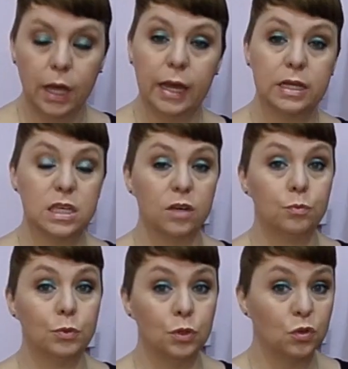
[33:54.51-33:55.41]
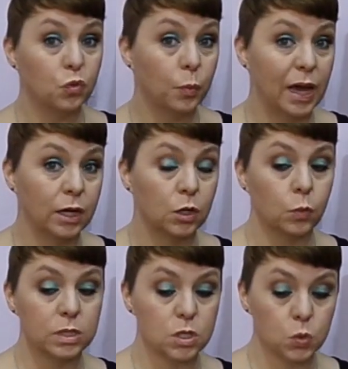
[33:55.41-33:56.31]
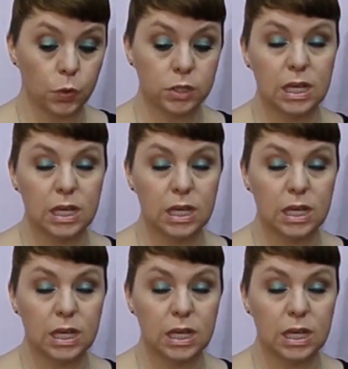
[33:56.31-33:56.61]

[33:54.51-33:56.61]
it's a beautiful pattern once it's worked